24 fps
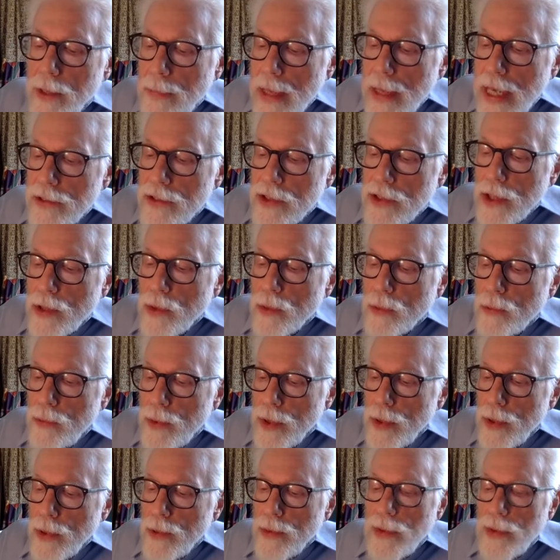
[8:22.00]
the magic
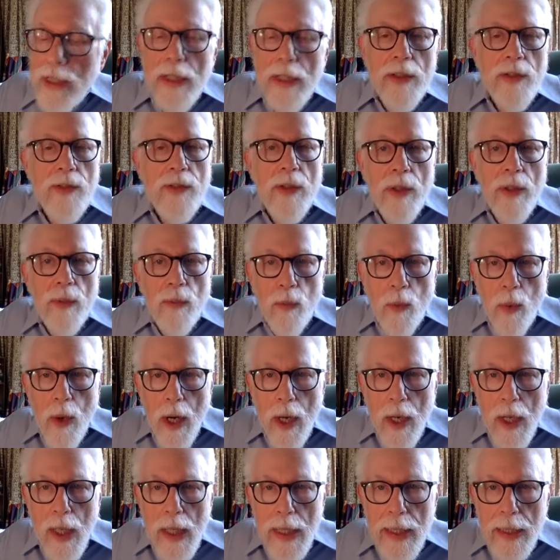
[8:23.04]
rood is the
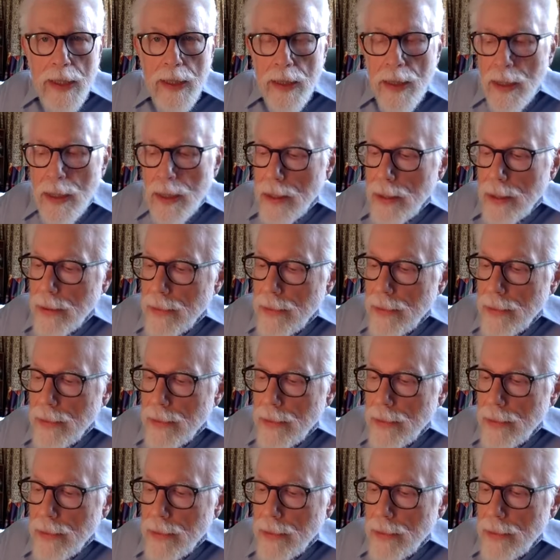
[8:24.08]
wand.